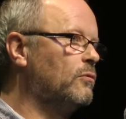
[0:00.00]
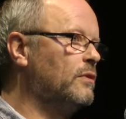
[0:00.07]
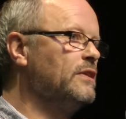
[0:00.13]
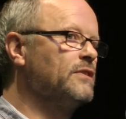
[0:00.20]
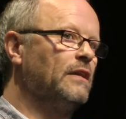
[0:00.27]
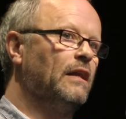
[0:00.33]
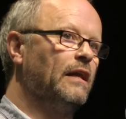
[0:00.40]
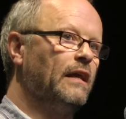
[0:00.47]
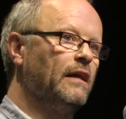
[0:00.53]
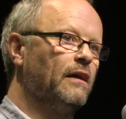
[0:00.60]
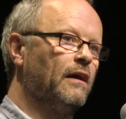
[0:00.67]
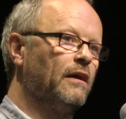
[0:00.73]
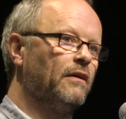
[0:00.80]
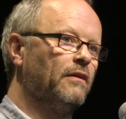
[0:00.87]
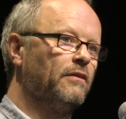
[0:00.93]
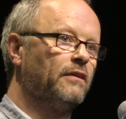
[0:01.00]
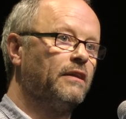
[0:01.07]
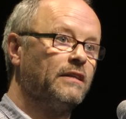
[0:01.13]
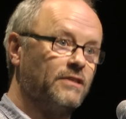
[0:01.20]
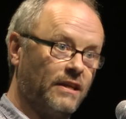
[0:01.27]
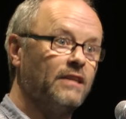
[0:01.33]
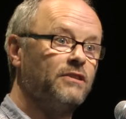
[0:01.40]
recently that
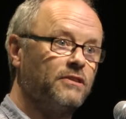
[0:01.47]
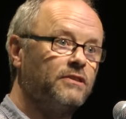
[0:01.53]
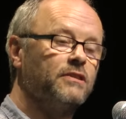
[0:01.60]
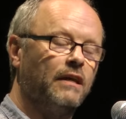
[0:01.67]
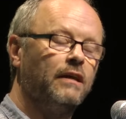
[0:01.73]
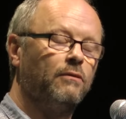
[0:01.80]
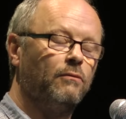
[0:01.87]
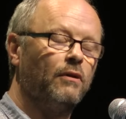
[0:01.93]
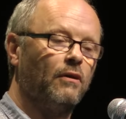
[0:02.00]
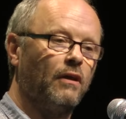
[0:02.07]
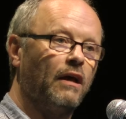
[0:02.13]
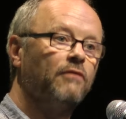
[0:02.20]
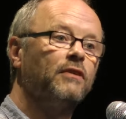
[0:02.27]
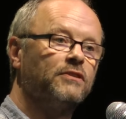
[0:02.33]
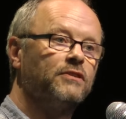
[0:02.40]
exists in real life.